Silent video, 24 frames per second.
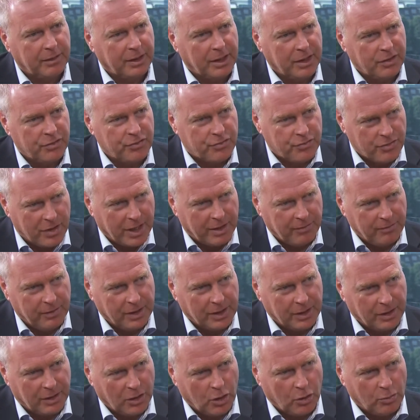in
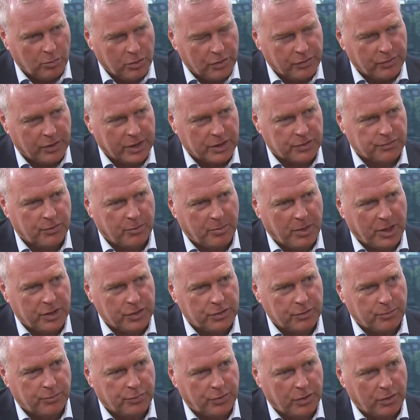driving global
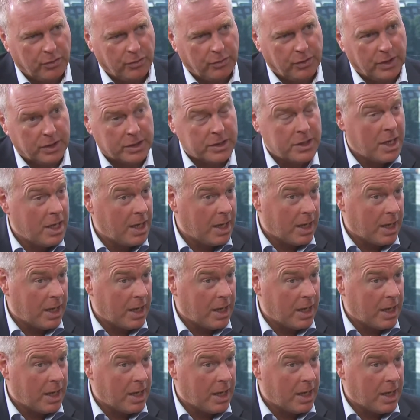transformation projects.